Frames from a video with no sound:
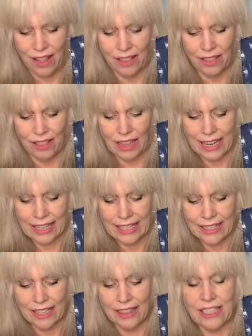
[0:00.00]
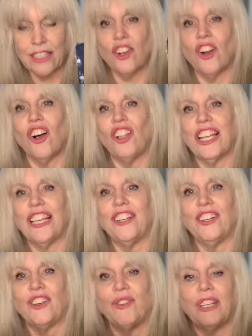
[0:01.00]
And like I said, these are all
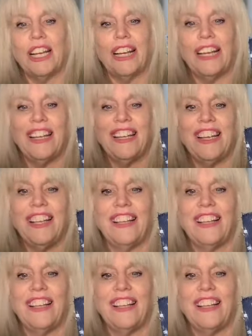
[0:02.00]
indigo dyed.